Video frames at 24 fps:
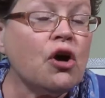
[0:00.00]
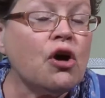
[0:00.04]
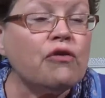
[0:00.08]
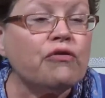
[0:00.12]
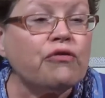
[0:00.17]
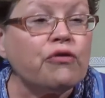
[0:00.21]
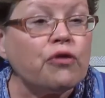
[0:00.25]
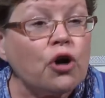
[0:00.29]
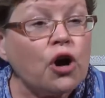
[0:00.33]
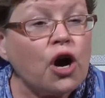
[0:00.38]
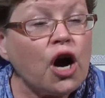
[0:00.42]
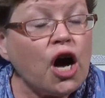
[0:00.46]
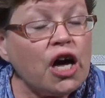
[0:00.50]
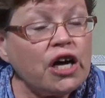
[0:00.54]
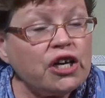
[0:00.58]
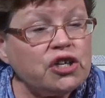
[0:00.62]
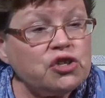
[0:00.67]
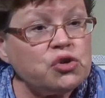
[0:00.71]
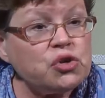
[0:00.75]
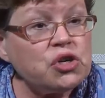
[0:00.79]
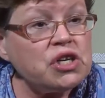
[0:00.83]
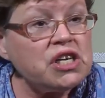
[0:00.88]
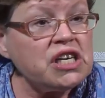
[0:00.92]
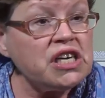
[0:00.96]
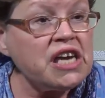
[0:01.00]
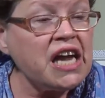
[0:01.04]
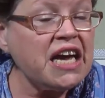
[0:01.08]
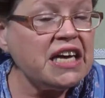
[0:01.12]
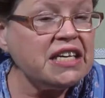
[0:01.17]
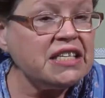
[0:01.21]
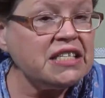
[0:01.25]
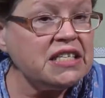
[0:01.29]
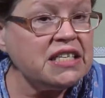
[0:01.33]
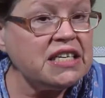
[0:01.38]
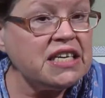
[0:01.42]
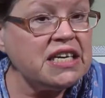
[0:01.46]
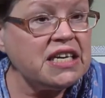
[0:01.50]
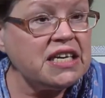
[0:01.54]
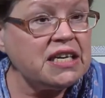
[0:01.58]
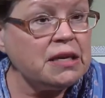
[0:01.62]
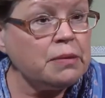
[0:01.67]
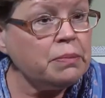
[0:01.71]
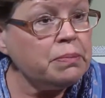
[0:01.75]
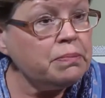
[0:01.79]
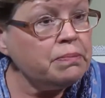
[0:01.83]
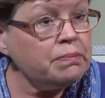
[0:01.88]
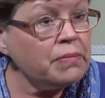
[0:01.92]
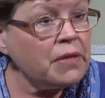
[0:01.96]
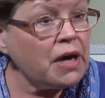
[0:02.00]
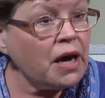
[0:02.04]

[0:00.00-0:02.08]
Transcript: for 118